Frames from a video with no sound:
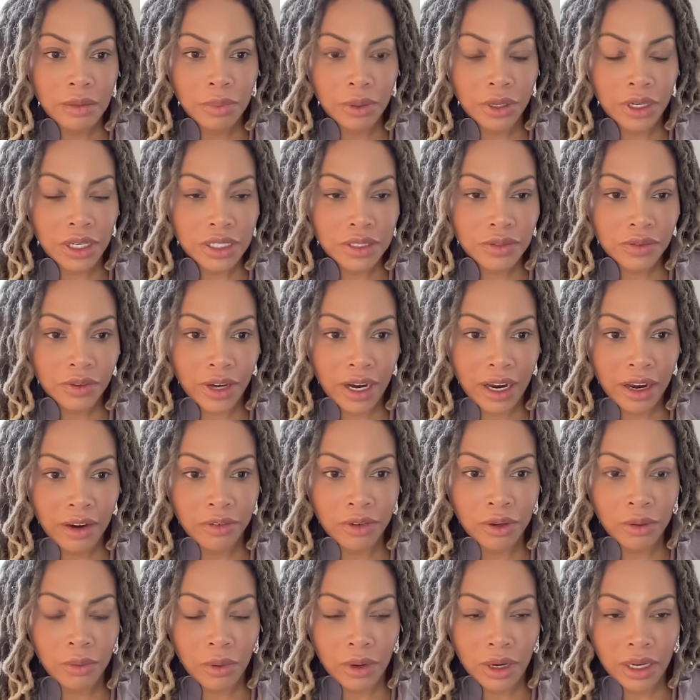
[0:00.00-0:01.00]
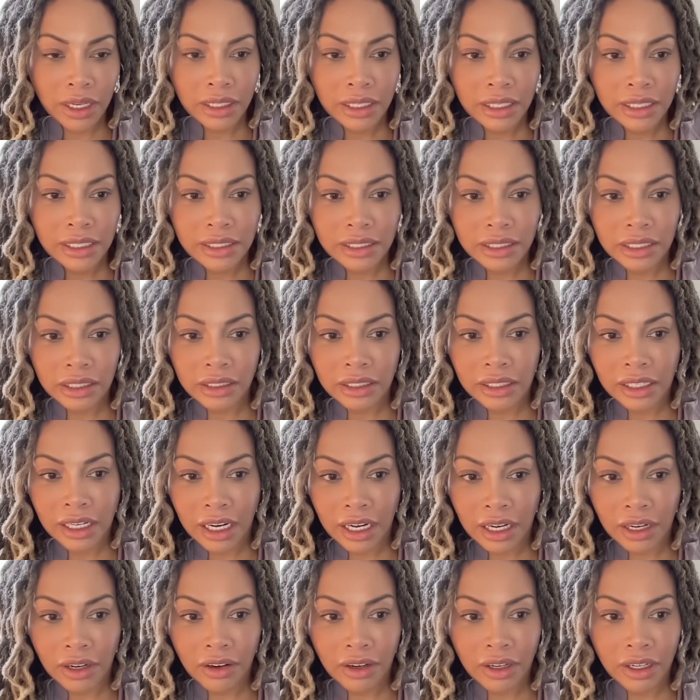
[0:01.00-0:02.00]
prayers for everyone still in the
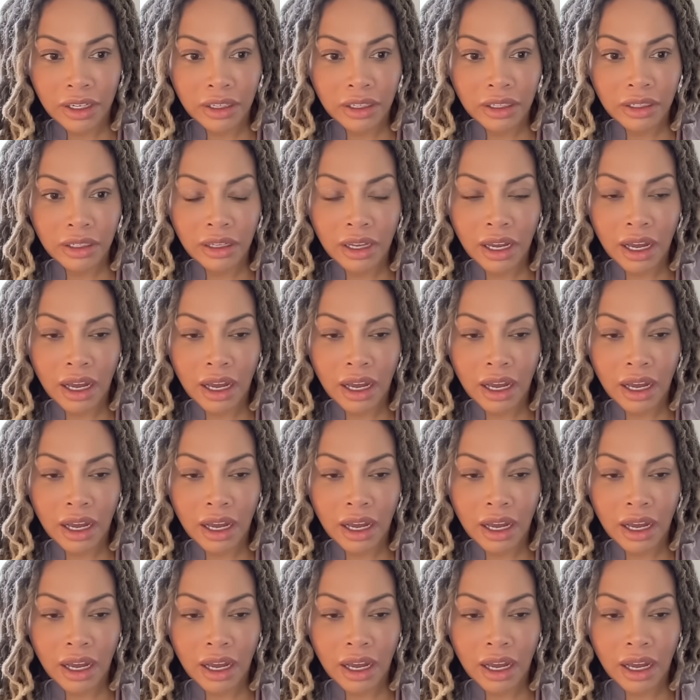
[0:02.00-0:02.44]
area.